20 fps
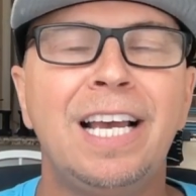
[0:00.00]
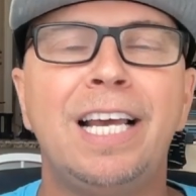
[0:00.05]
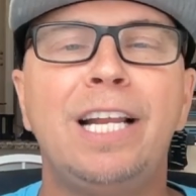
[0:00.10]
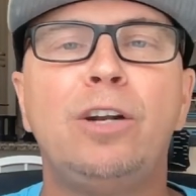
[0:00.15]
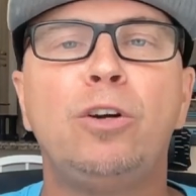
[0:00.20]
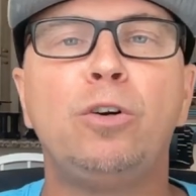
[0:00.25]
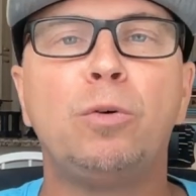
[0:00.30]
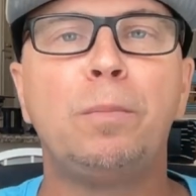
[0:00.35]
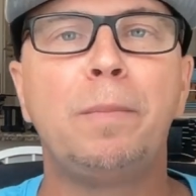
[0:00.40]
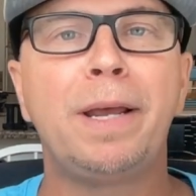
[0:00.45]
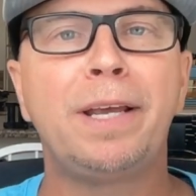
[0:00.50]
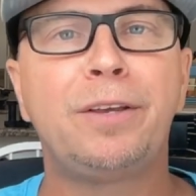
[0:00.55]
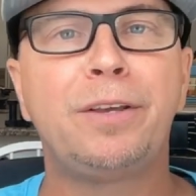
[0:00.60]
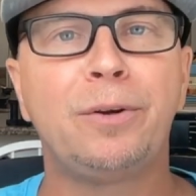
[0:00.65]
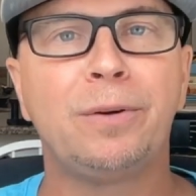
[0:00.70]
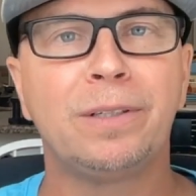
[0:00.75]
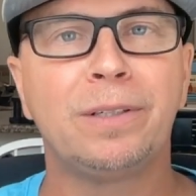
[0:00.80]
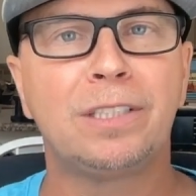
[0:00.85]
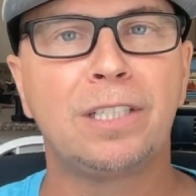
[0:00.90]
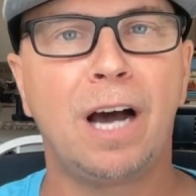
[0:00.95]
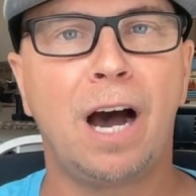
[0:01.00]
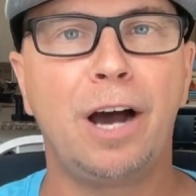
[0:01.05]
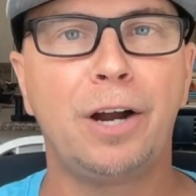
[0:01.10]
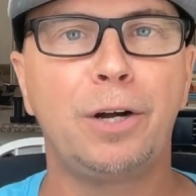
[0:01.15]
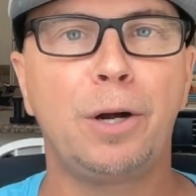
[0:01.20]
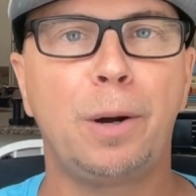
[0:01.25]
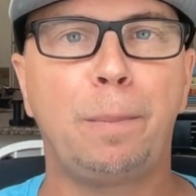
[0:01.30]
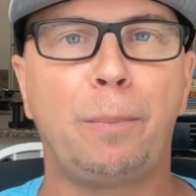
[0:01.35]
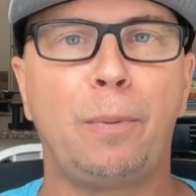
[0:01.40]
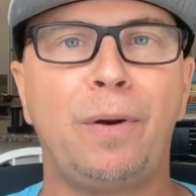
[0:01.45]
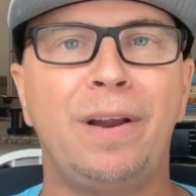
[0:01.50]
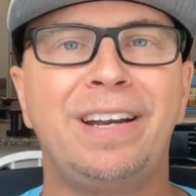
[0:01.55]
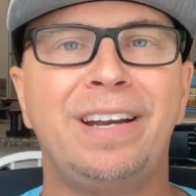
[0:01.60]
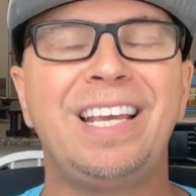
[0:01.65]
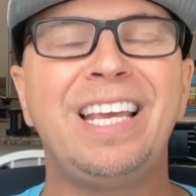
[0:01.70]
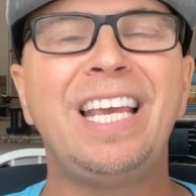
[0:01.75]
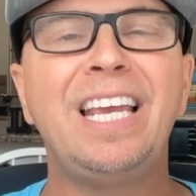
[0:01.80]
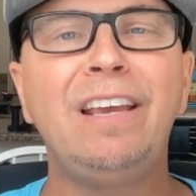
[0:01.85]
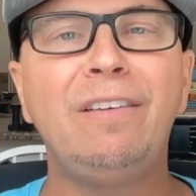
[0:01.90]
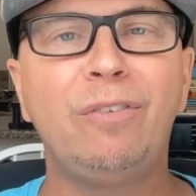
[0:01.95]
and it'll make your entire print
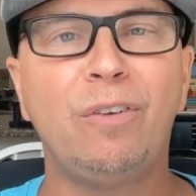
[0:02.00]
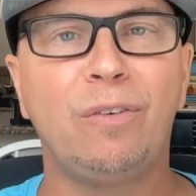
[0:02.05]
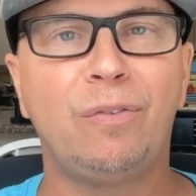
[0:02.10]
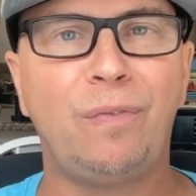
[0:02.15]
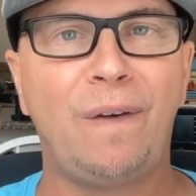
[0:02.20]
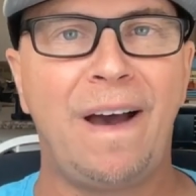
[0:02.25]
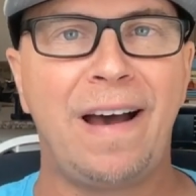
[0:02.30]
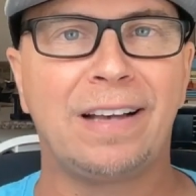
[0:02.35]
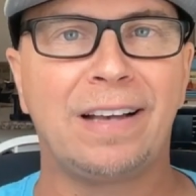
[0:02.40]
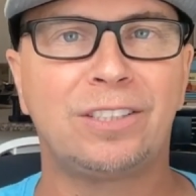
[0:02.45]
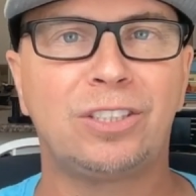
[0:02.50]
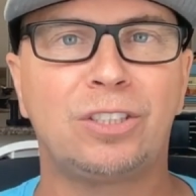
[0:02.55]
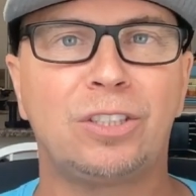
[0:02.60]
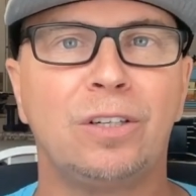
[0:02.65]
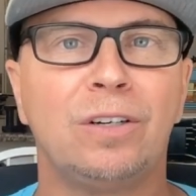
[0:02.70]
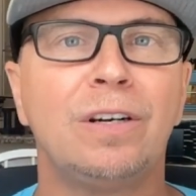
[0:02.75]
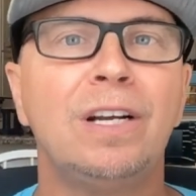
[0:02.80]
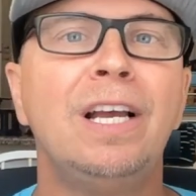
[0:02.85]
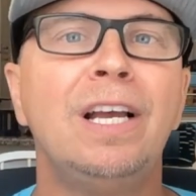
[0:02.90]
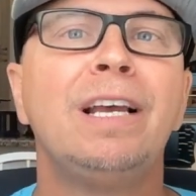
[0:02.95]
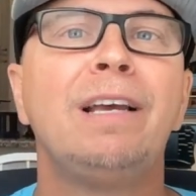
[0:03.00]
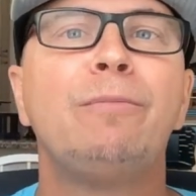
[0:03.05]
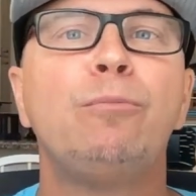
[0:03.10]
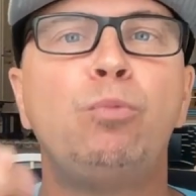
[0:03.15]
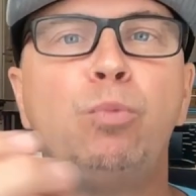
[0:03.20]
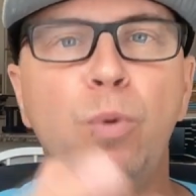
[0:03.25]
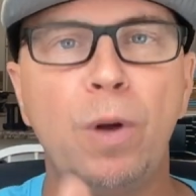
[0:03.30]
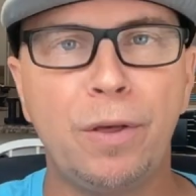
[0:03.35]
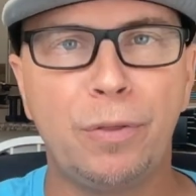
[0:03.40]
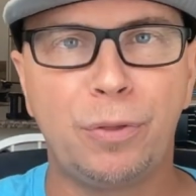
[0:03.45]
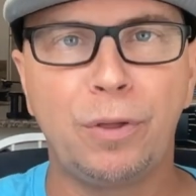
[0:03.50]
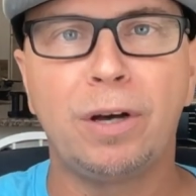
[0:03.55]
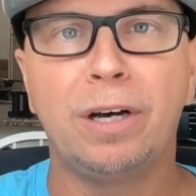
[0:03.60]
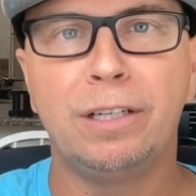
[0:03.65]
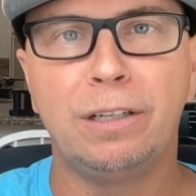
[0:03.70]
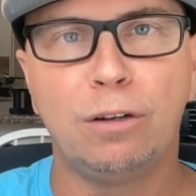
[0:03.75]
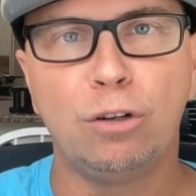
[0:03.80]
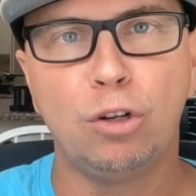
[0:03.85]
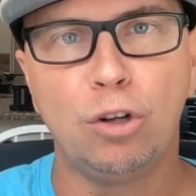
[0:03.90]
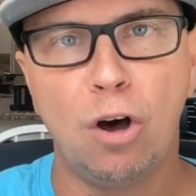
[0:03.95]
even faster with
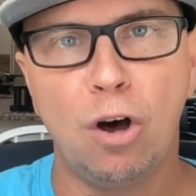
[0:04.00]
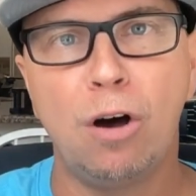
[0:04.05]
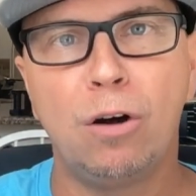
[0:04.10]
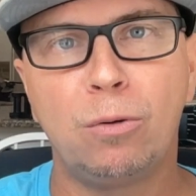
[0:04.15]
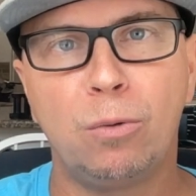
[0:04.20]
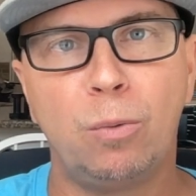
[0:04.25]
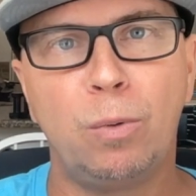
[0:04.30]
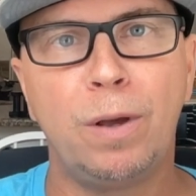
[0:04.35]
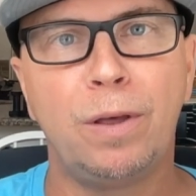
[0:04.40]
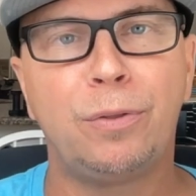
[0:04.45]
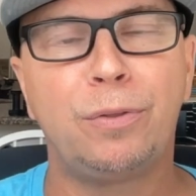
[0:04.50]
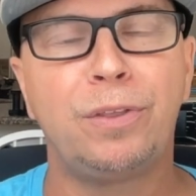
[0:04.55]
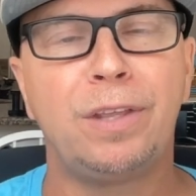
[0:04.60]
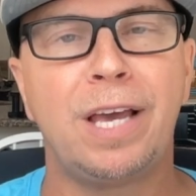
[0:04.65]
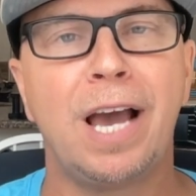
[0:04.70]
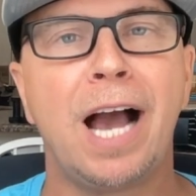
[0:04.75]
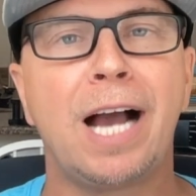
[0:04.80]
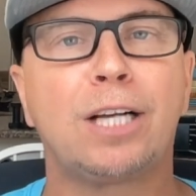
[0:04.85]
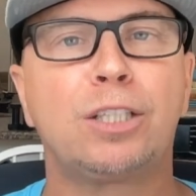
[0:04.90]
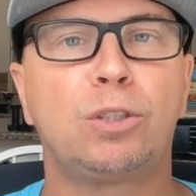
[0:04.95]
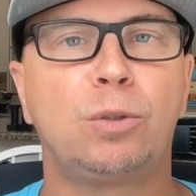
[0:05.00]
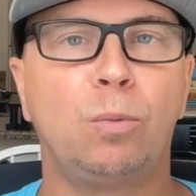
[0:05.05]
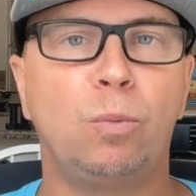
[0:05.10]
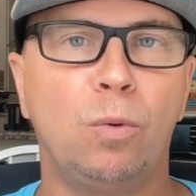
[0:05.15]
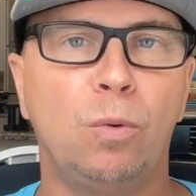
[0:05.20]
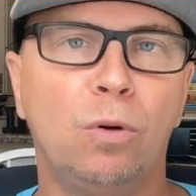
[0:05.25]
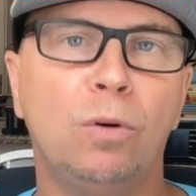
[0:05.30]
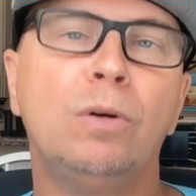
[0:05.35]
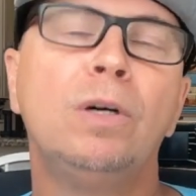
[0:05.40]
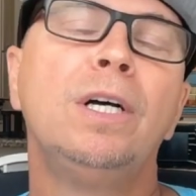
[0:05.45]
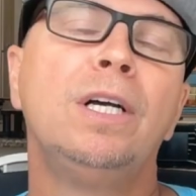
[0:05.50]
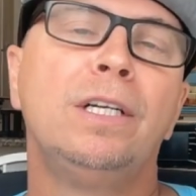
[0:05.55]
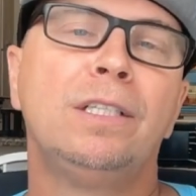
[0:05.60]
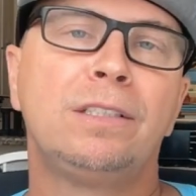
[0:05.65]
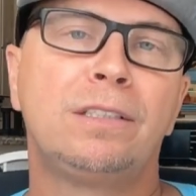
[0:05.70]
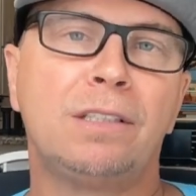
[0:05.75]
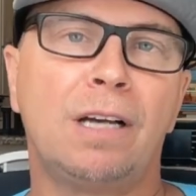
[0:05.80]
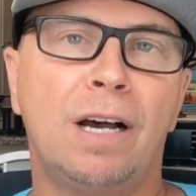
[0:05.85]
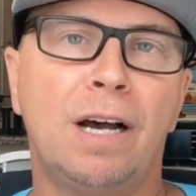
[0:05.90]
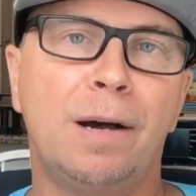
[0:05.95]
along with the actual
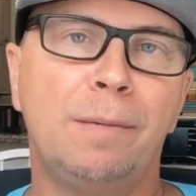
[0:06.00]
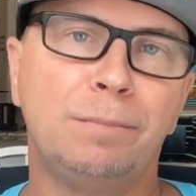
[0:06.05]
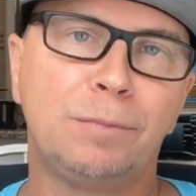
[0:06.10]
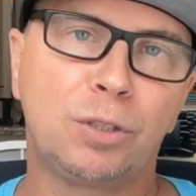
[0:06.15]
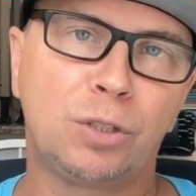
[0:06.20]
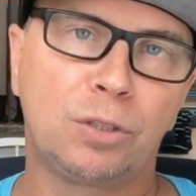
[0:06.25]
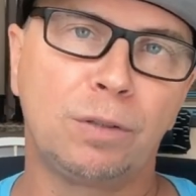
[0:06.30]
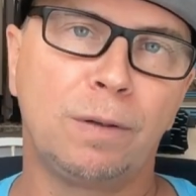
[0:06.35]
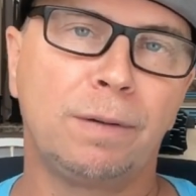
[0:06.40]
um,